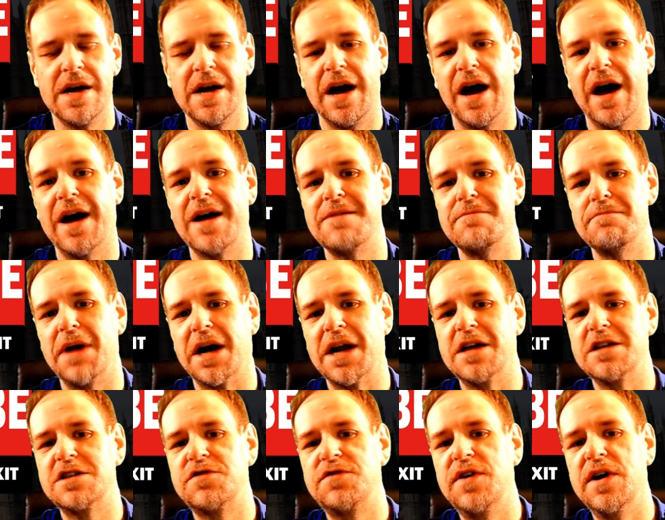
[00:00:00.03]
Hi, my
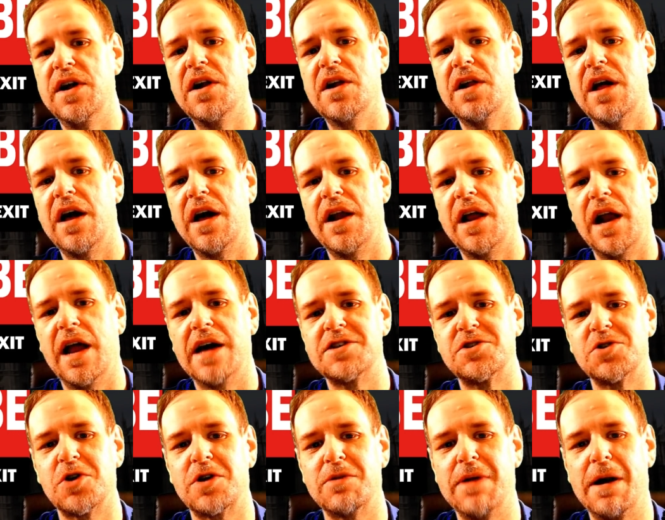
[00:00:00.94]
name's Phil and I
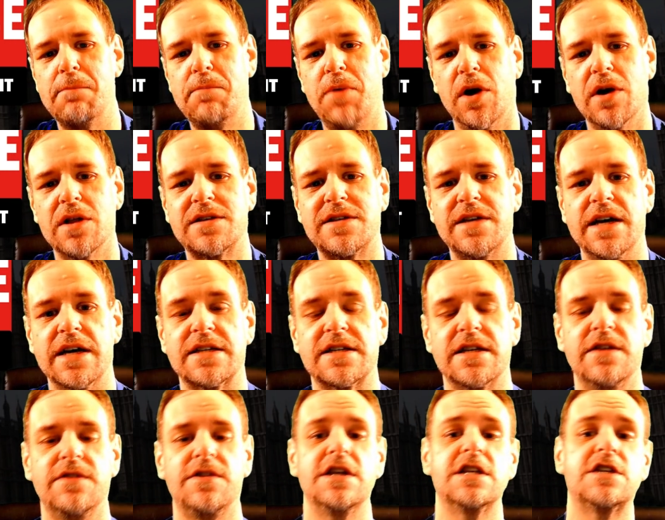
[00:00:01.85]
like talking about
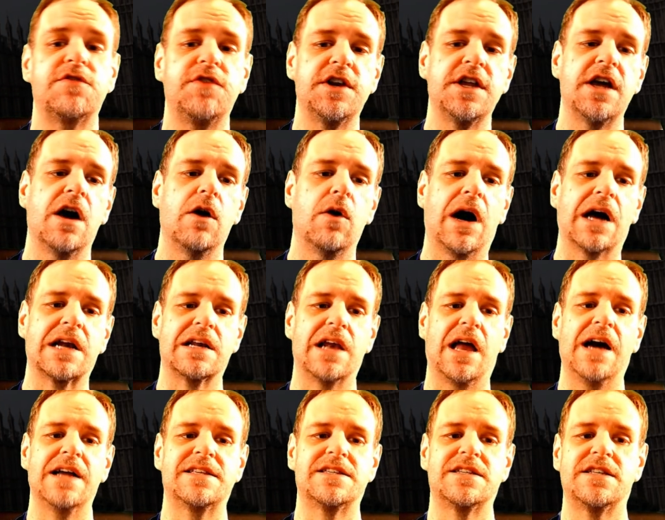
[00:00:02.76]
politics. And in this video, I'd
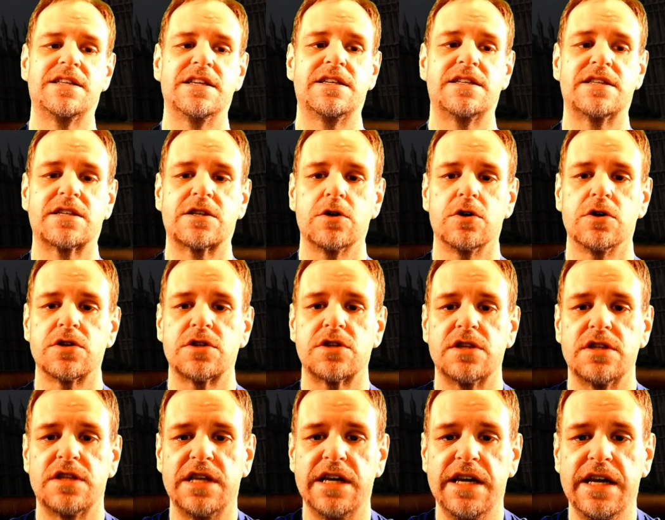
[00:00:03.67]
like to
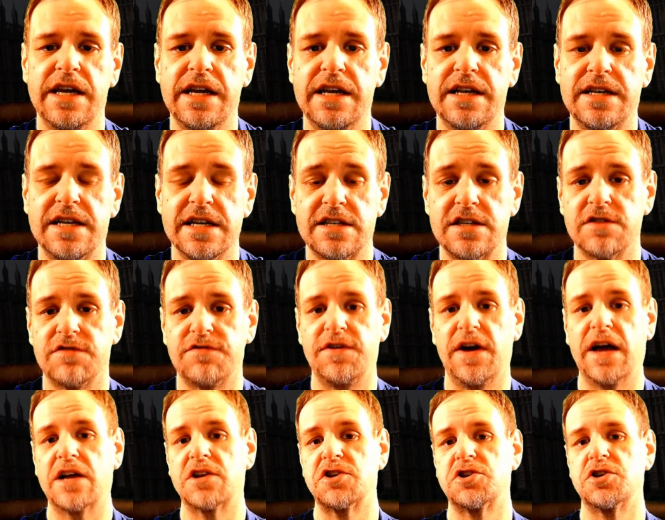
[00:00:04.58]
discuss the
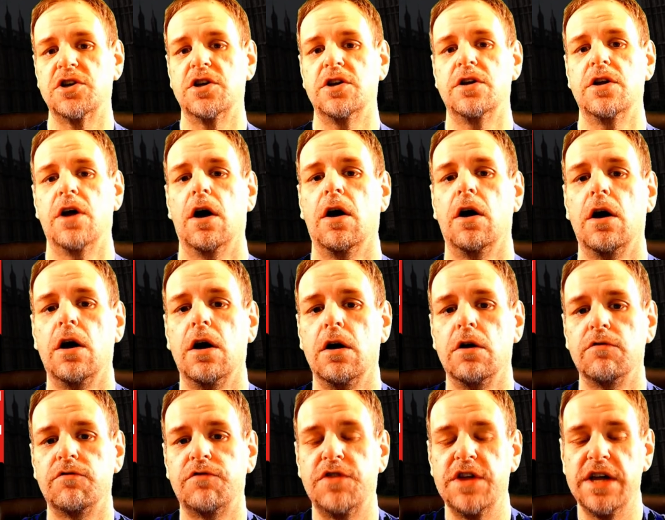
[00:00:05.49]
disaffection
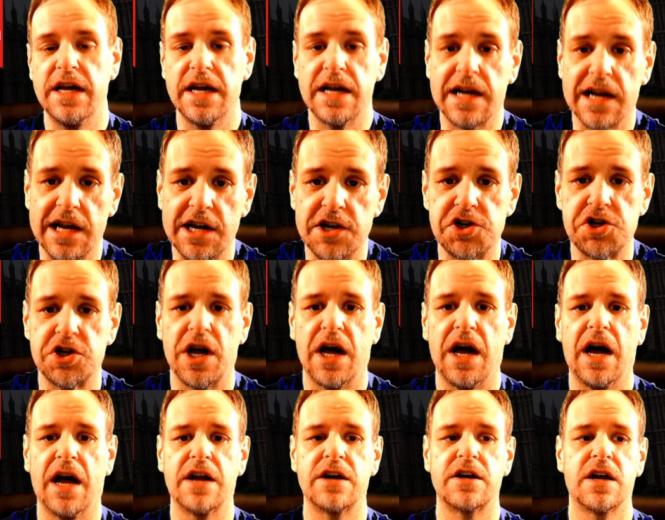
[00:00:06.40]
of the English
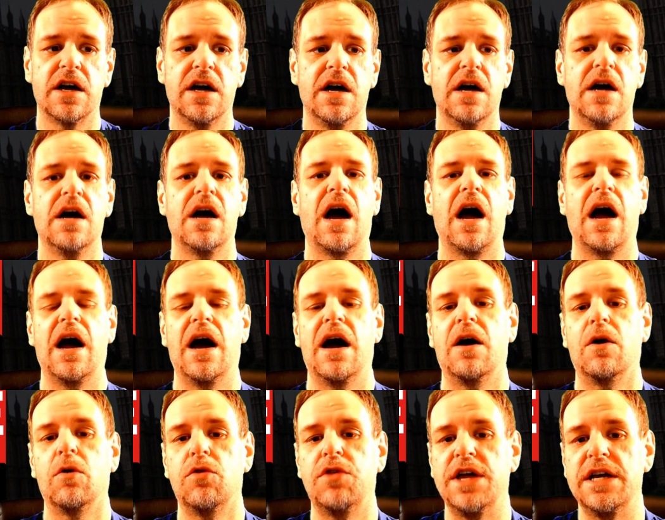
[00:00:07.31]
and
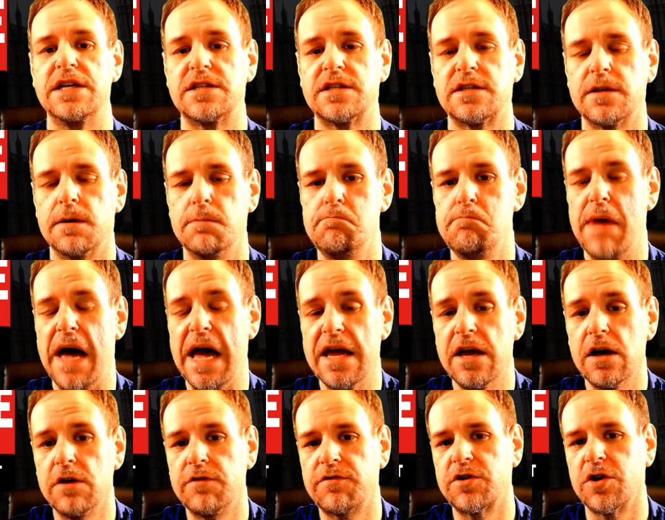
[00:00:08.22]
how this
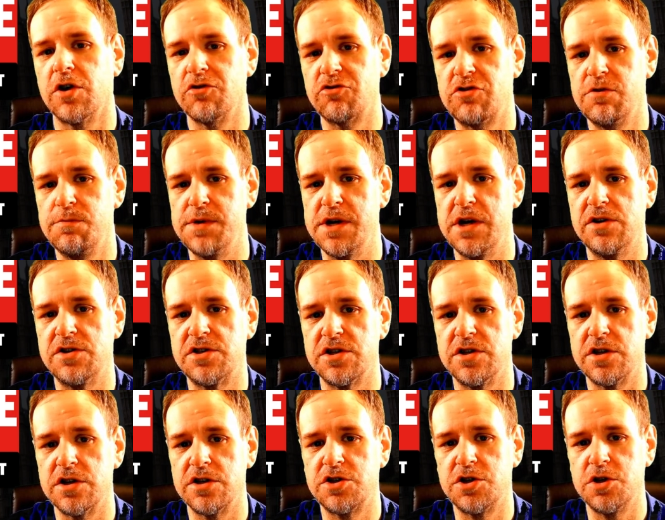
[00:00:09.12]
may have
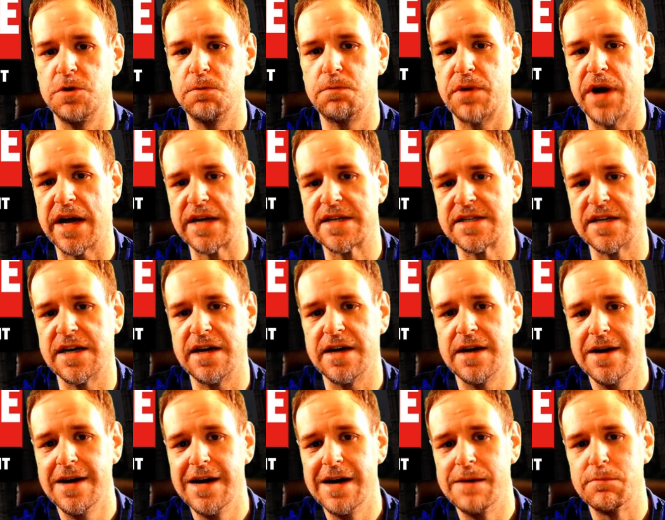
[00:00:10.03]
contributed to
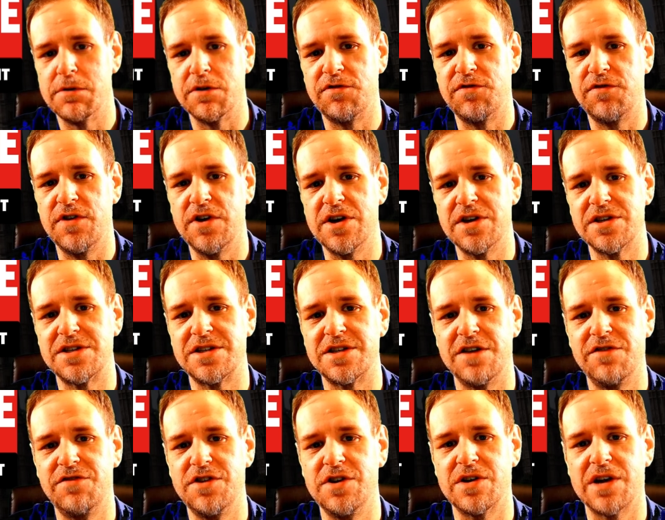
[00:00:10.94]
Brexit. But
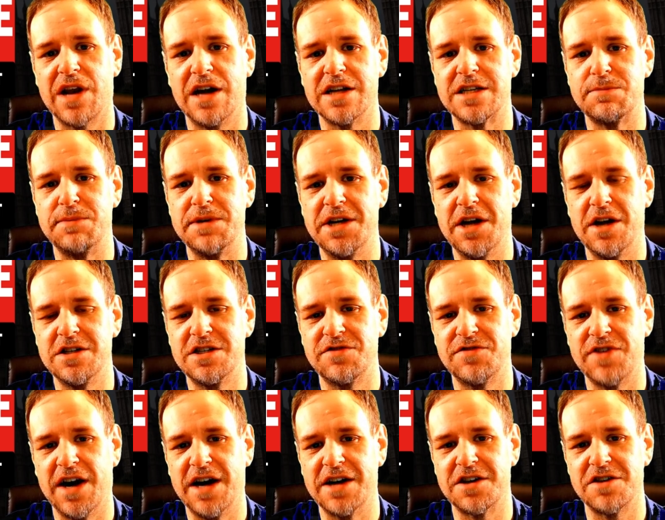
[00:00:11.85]
first, if you'd like to be
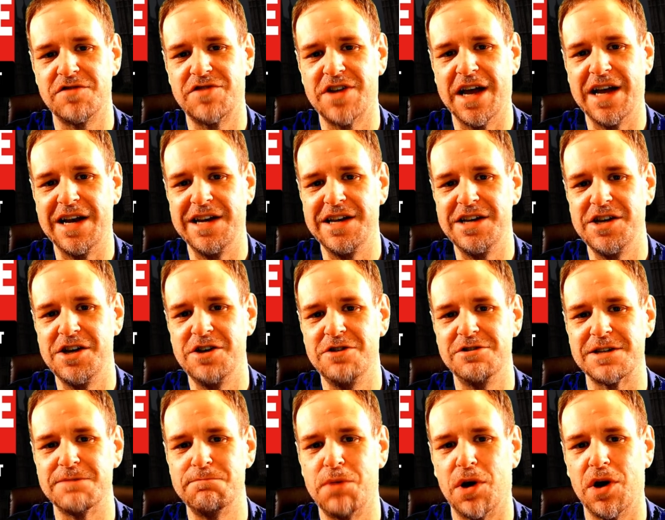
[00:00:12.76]
notified of daily
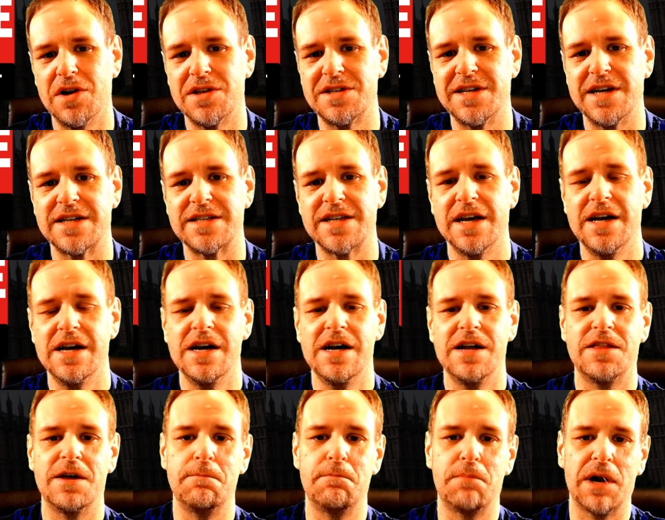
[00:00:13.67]
news and politics,
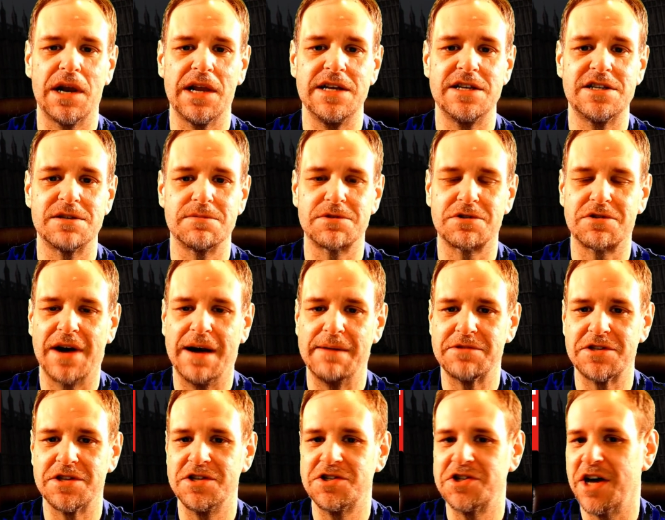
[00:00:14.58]
then please
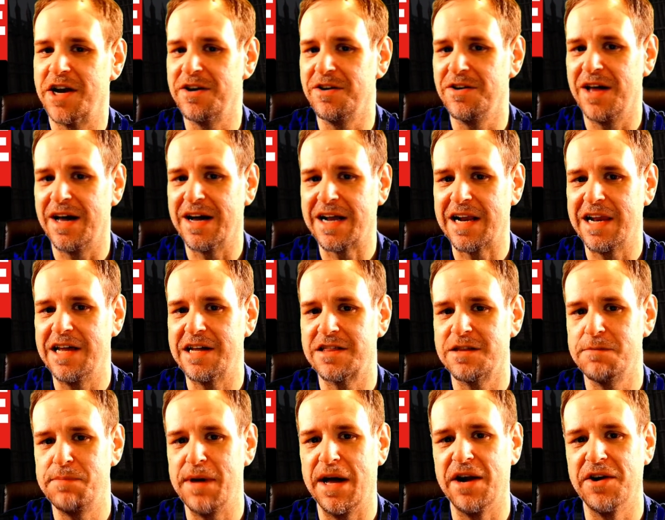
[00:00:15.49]
subscribe to the channel and click
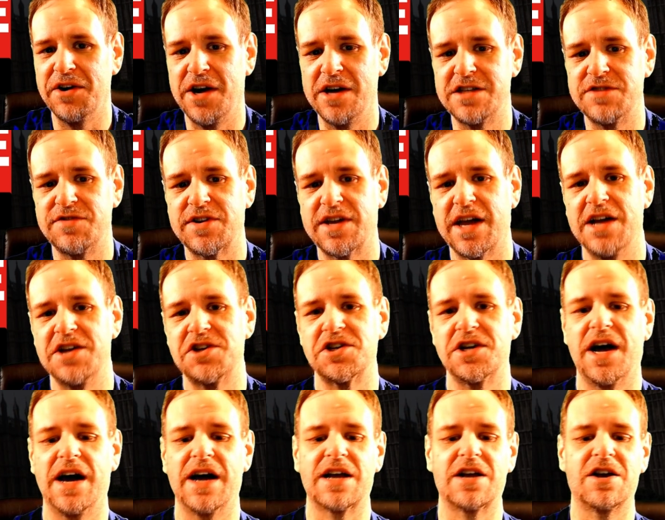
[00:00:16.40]
the bell
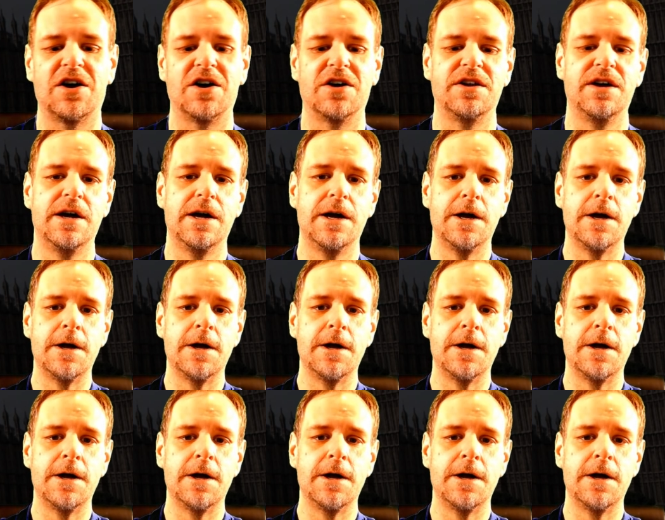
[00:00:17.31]
notification icon.